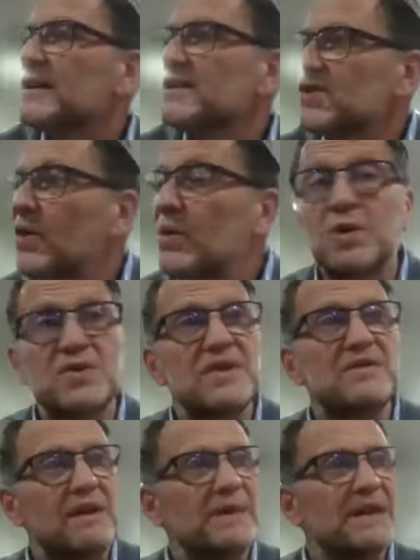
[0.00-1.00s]
Salt water
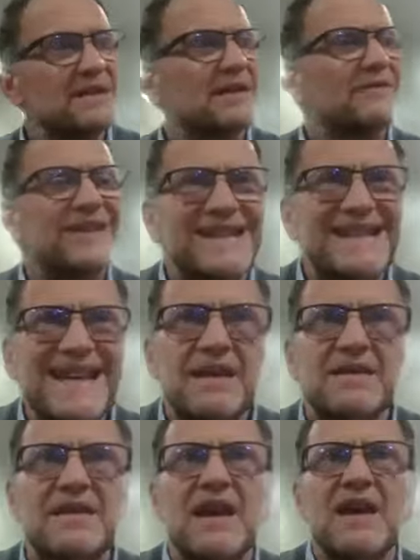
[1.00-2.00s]
is reminiscent of the tears.